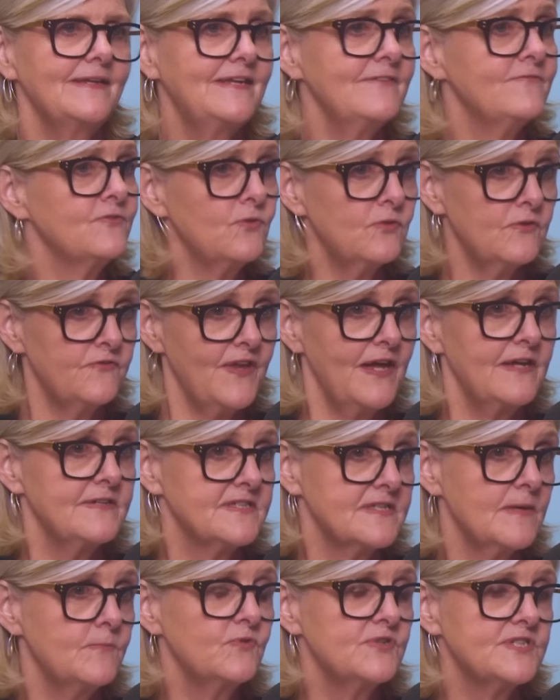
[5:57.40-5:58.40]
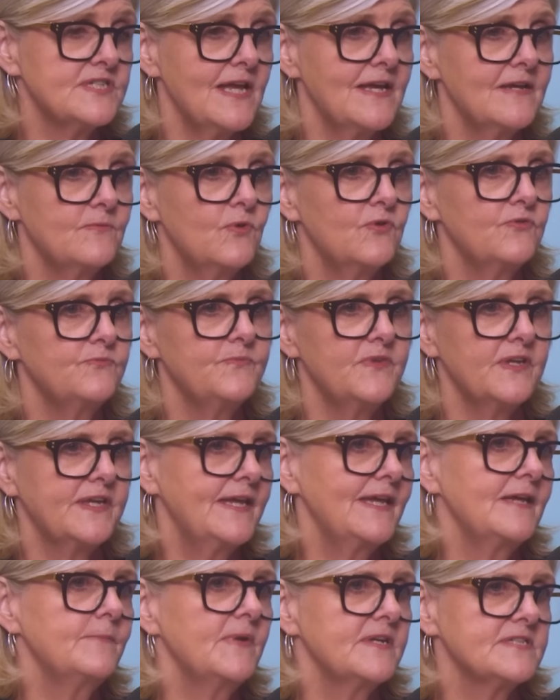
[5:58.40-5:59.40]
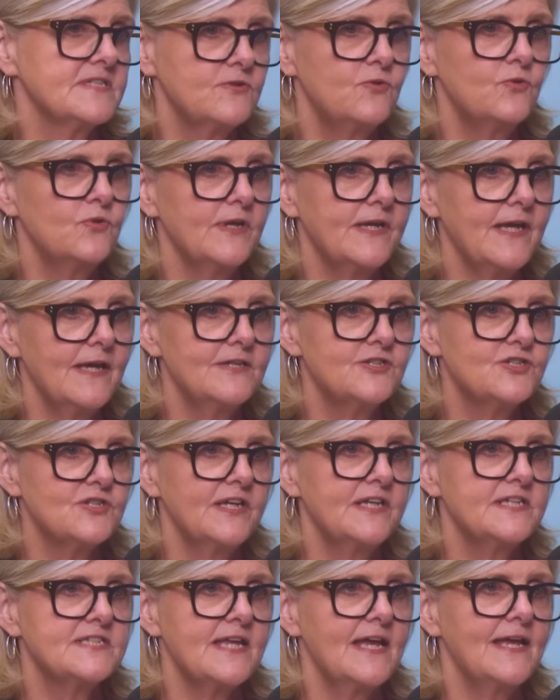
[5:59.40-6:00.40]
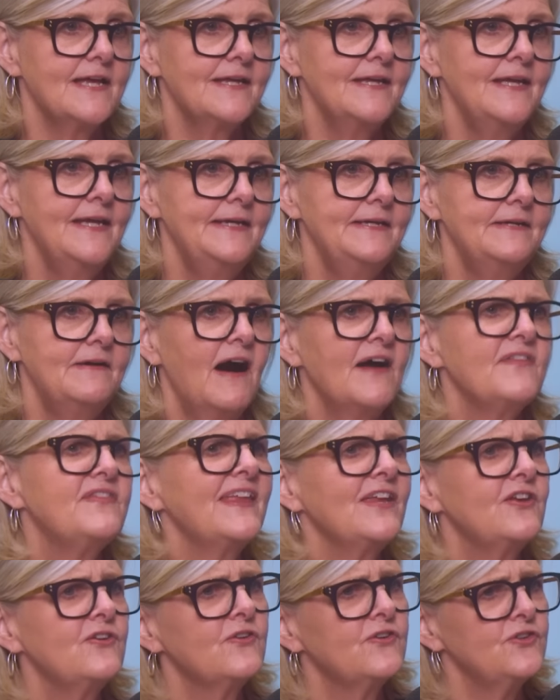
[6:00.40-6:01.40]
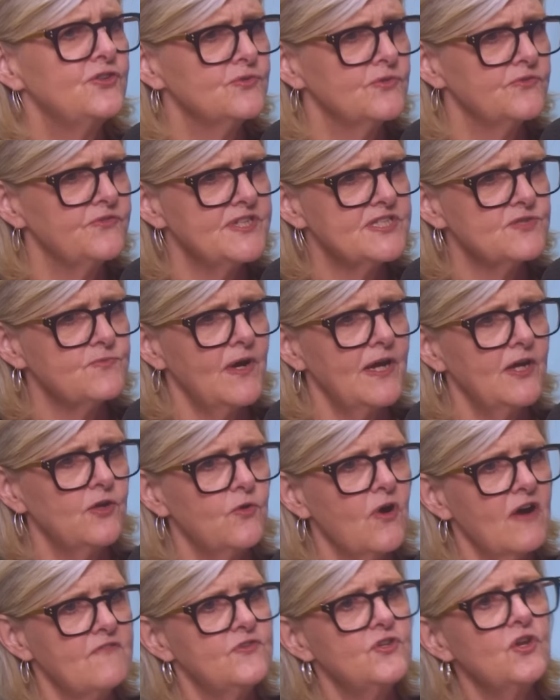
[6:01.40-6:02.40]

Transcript: Given all of that, some would say, well, the King must call occasionally and say, I think you could do it this way, or I've